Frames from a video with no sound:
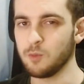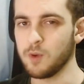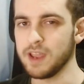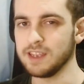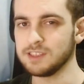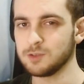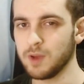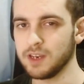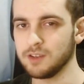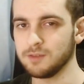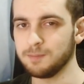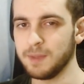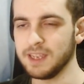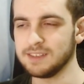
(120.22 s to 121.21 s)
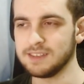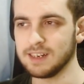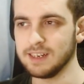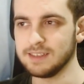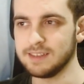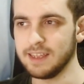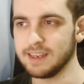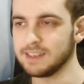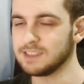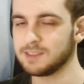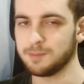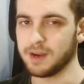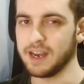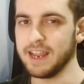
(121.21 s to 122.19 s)
ways where you basically take a
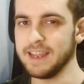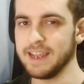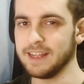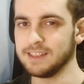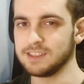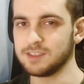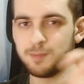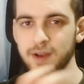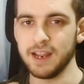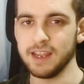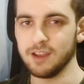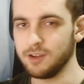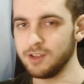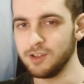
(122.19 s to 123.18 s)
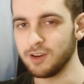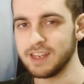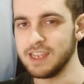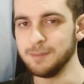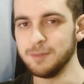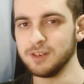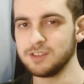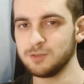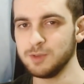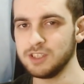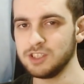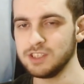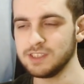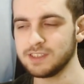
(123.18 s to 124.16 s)
spray and spray your keyboard
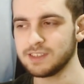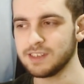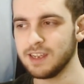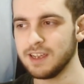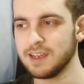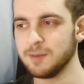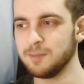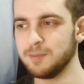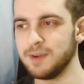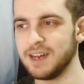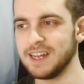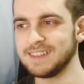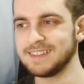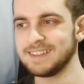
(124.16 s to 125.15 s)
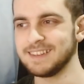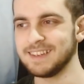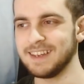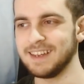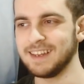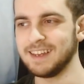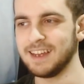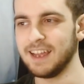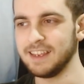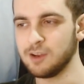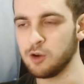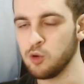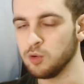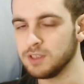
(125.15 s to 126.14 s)
switches, but uh,
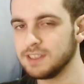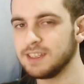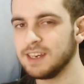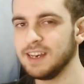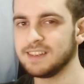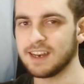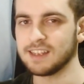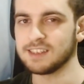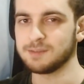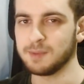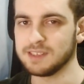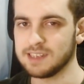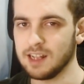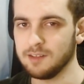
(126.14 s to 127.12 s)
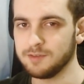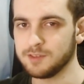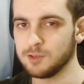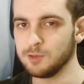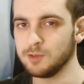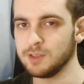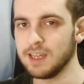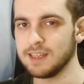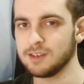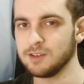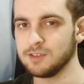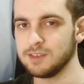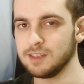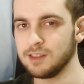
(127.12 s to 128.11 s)
I couldn't really trust myself to do that
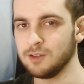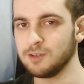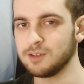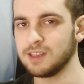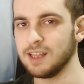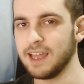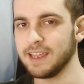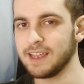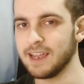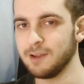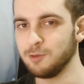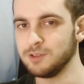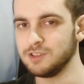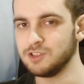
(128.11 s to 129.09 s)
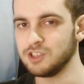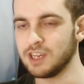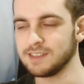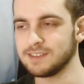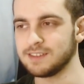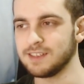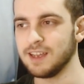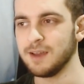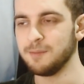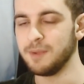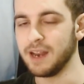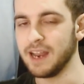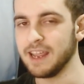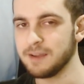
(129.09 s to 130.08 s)
because it looked like I would just
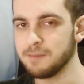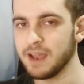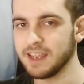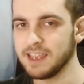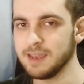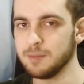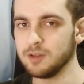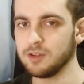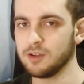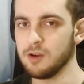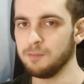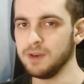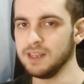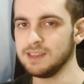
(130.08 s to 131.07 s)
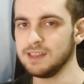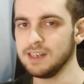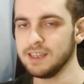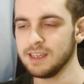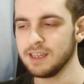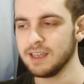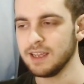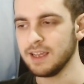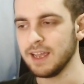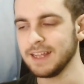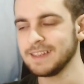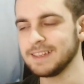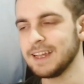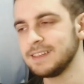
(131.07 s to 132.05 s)
break my keyboard completely.
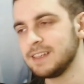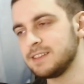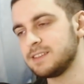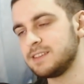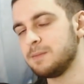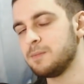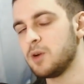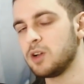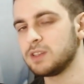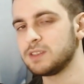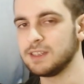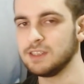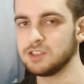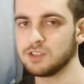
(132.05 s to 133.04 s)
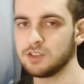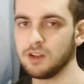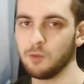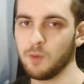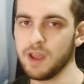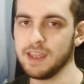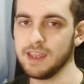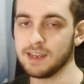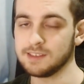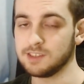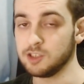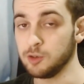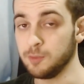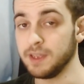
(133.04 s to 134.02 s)
And then there's the more traditional way,
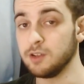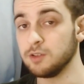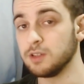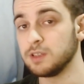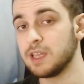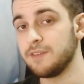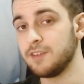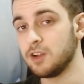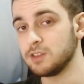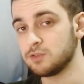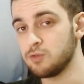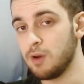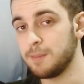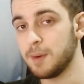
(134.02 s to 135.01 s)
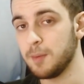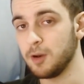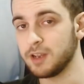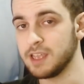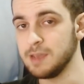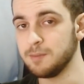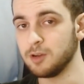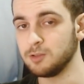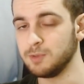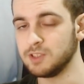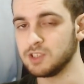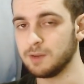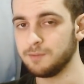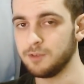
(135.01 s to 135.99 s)
assuming you don't have an hot-swappable keyboard,
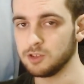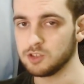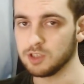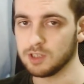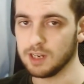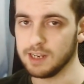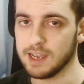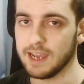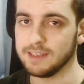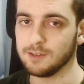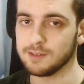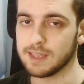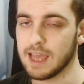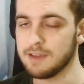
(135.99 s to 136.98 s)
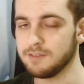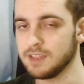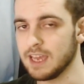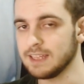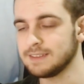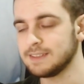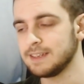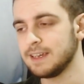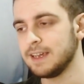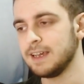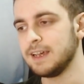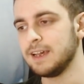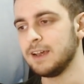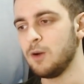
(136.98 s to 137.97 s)
which unfortunately I don't have yet,
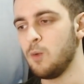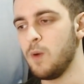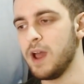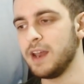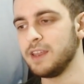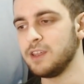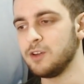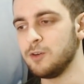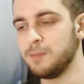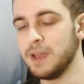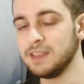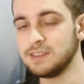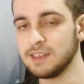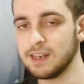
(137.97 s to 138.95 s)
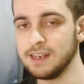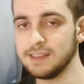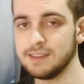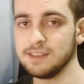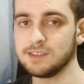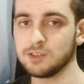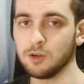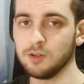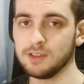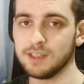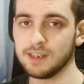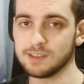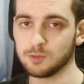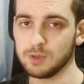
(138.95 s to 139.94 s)
where you basically
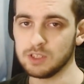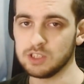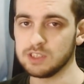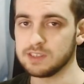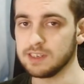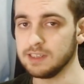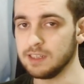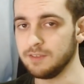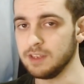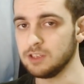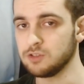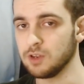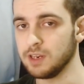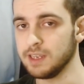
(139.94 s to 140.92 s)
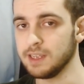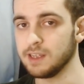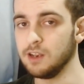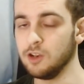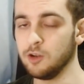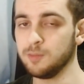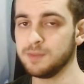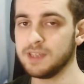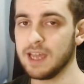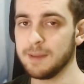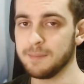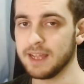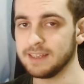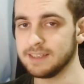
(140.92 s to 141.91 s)
desolder switches individually, lube
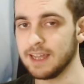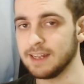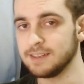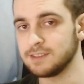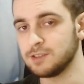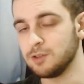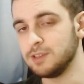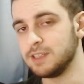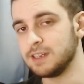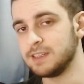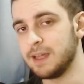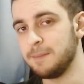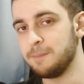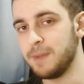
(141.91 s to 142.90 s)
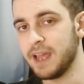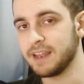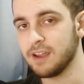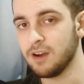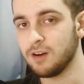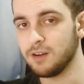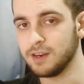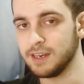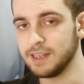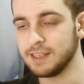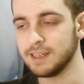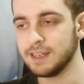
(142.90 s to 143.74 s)
them and then solder them back on.